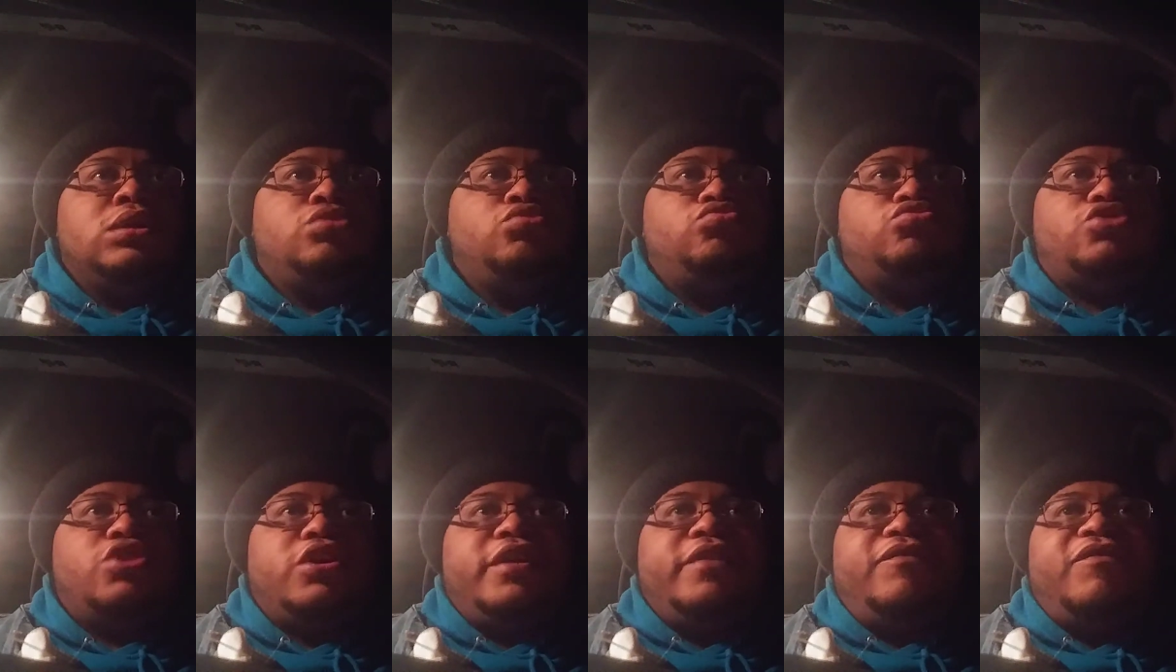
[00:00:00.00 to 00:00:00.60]
You
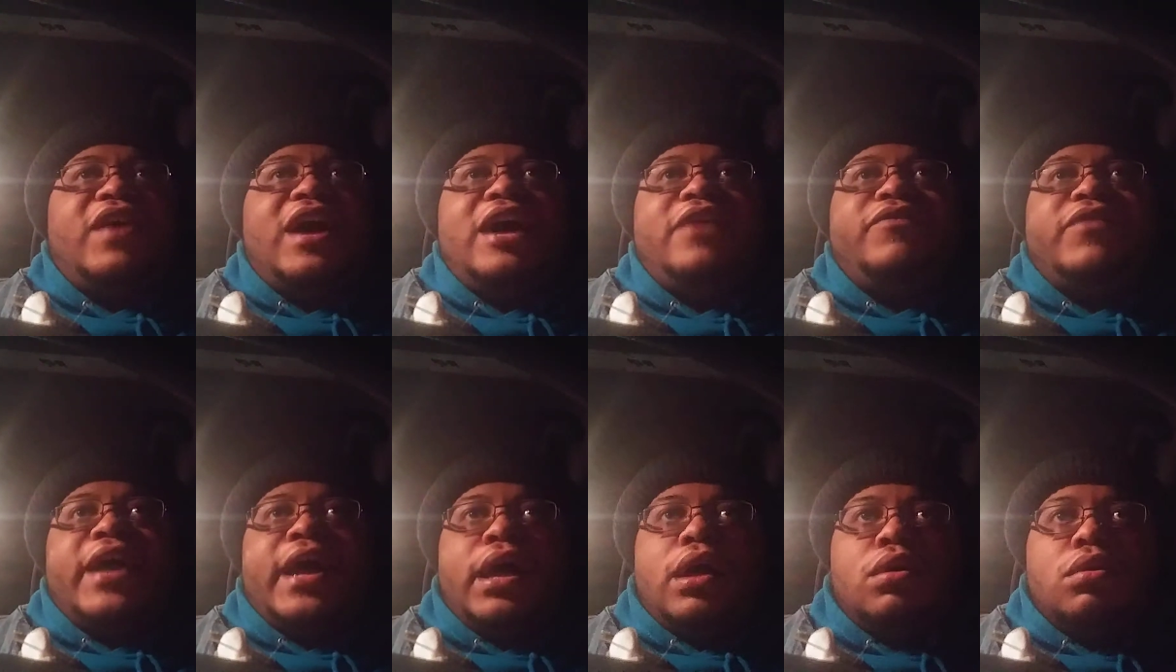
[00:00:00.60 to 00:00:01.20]
35
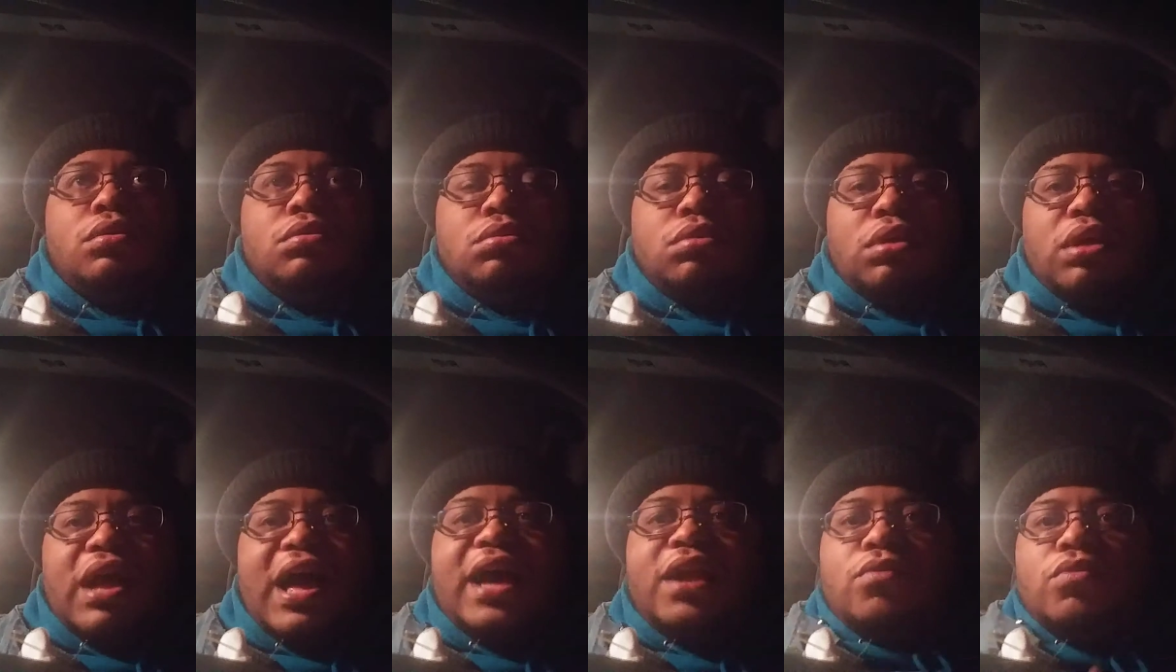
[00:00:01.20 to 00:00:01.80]
now.
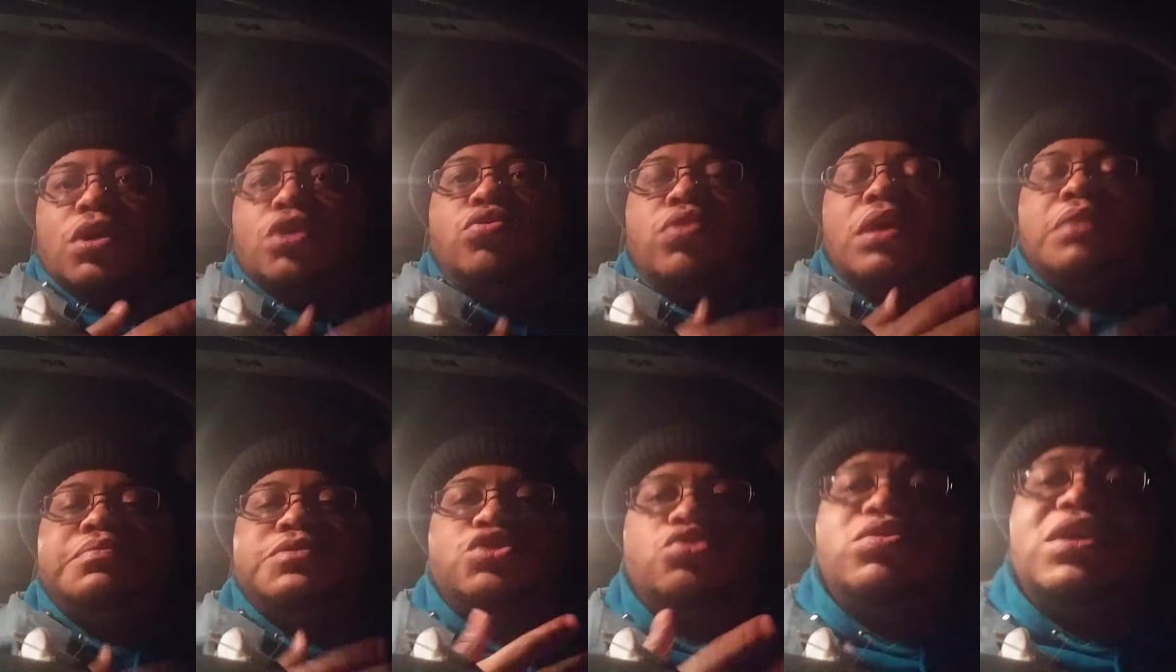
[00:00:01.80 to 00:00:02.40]
I don't want to
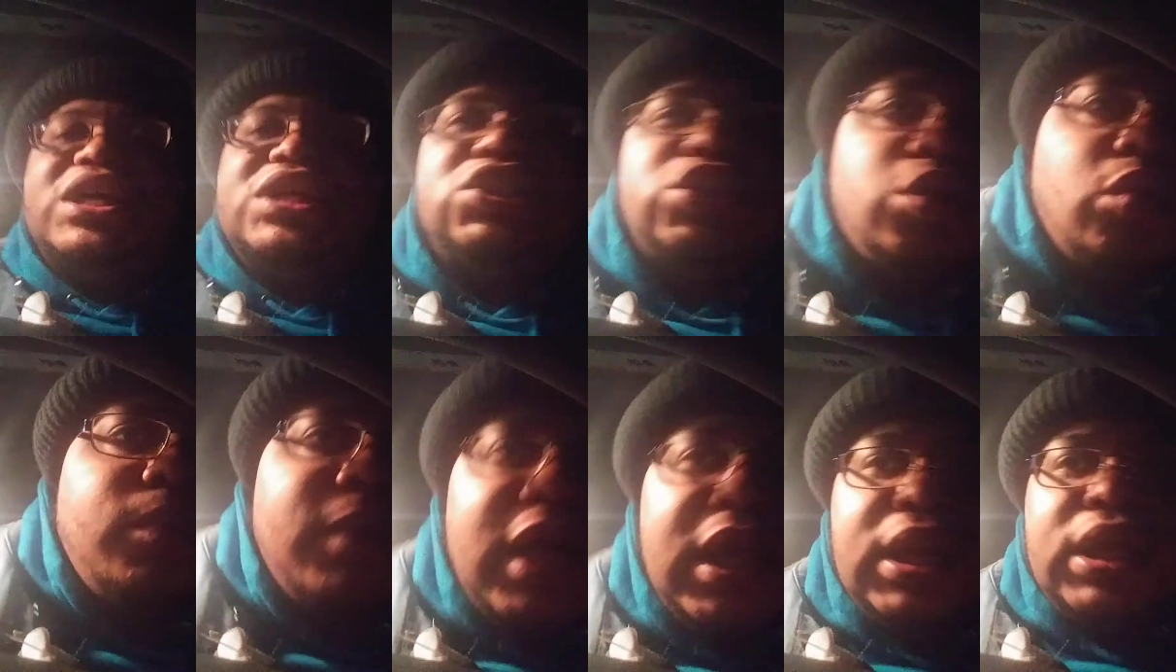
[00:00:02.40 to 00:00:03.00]
help you get
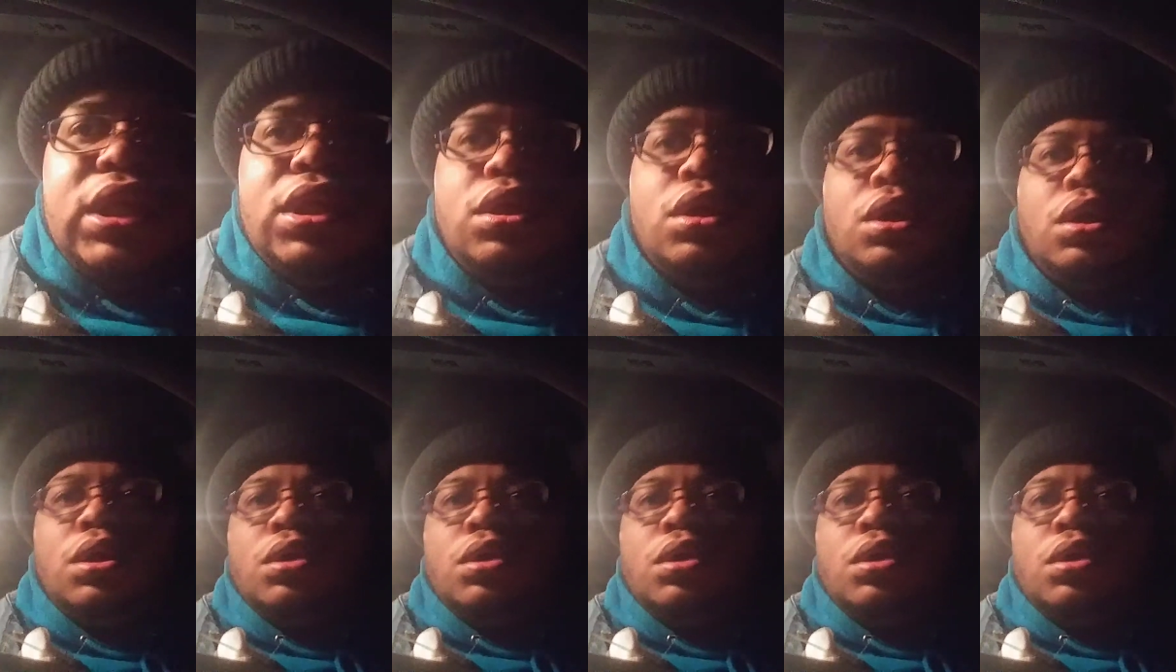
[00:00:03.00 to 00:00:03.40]
your money.